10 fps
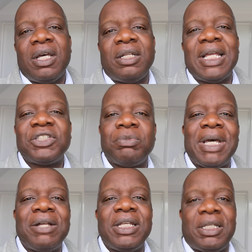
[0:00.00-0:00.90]
And that's
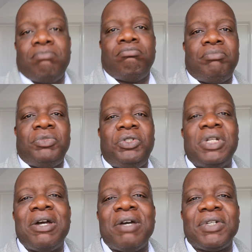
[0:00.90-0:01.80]
about it. You
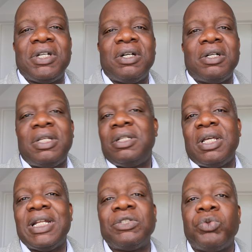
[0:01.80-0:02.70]
now have a car,
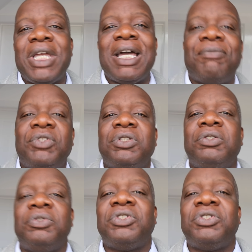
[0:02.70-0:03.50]
and that's all you have to do.